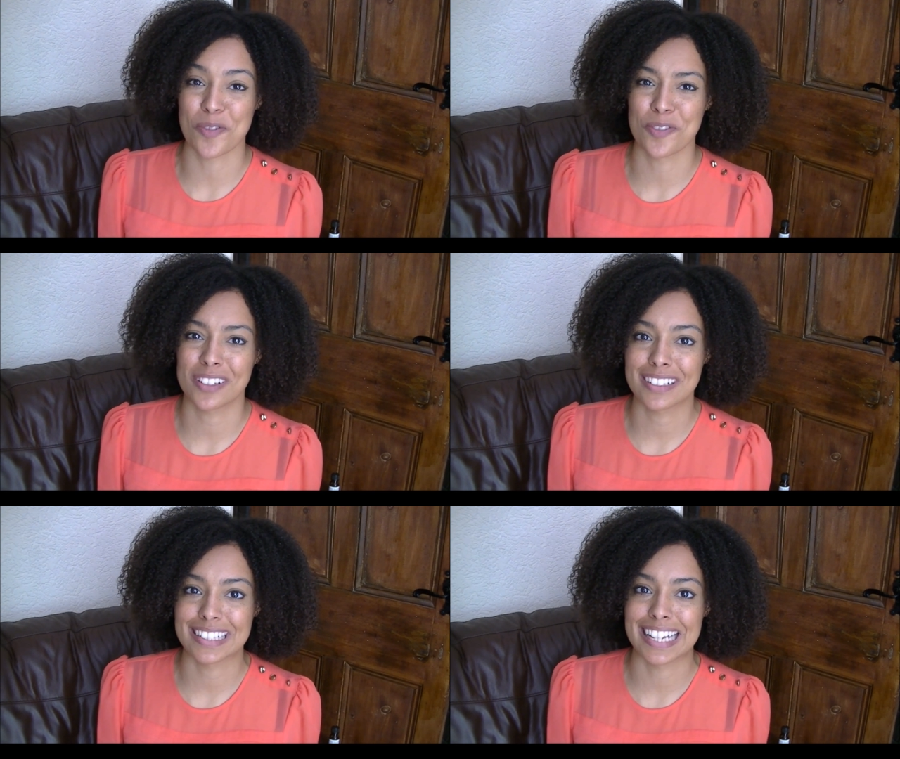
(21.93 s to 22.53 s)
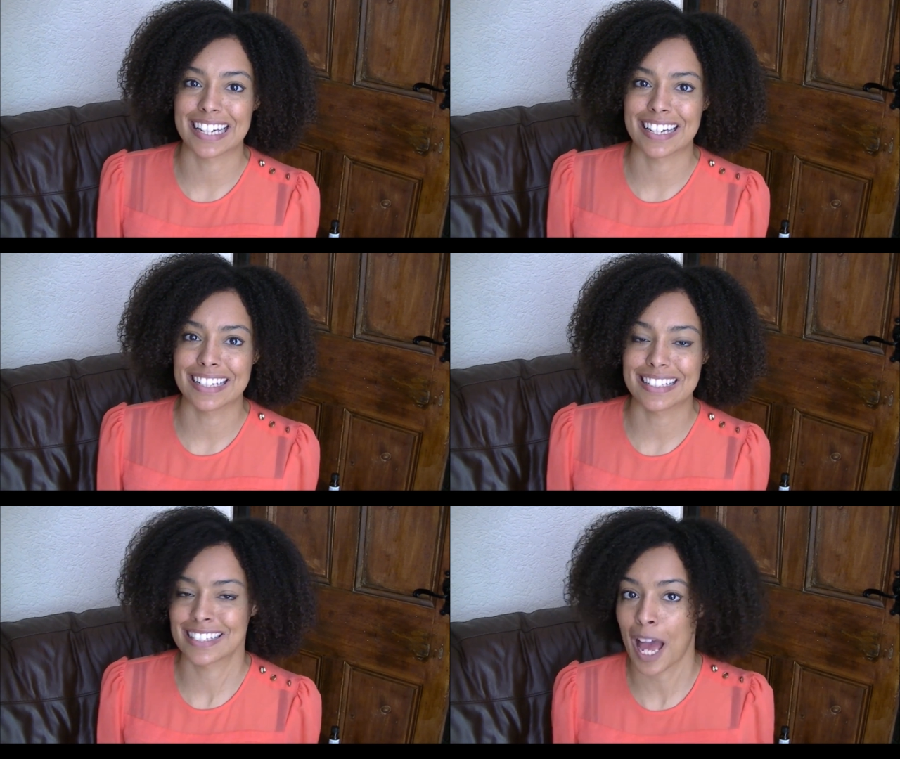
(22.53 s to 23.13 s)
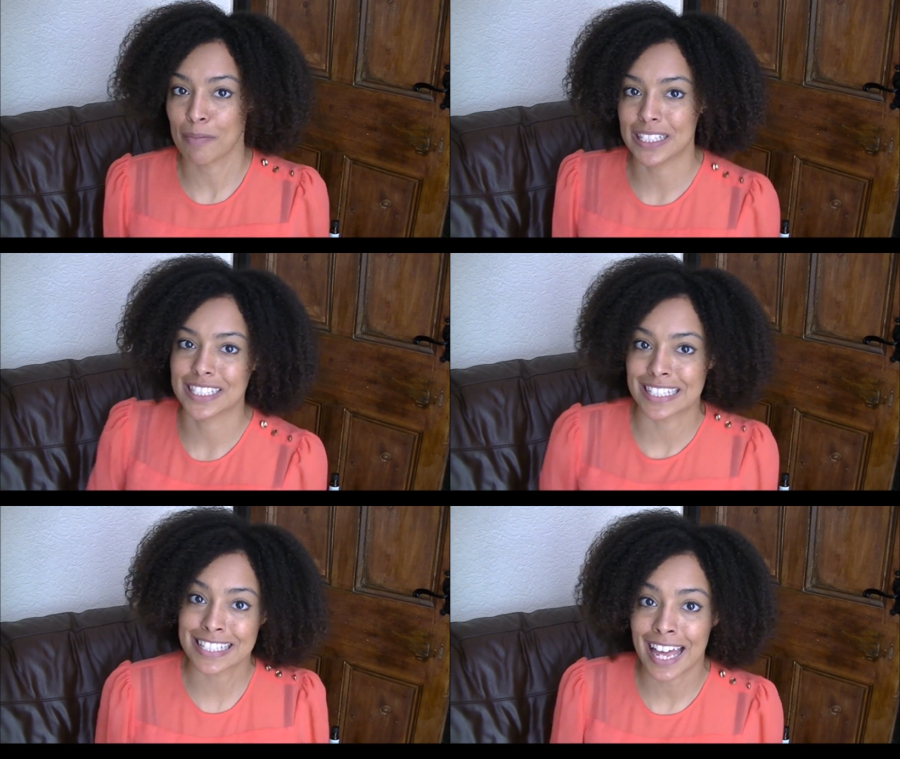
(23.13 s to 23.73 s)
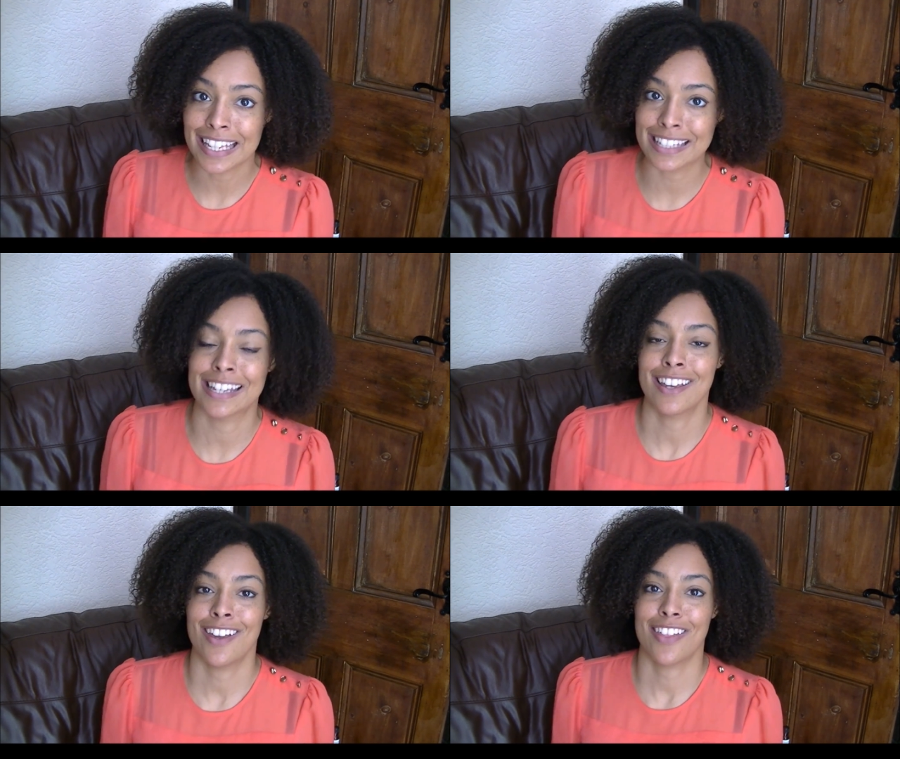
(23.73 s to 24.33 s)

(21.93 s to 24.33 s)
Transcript: or they're like tablets you can take